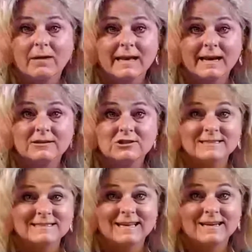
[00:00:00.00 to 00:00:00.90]
I just
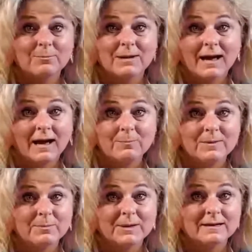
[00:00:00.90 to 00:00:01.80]
said, I'm not happy
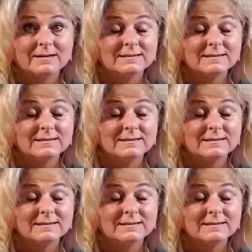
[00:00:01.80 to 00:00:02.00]
because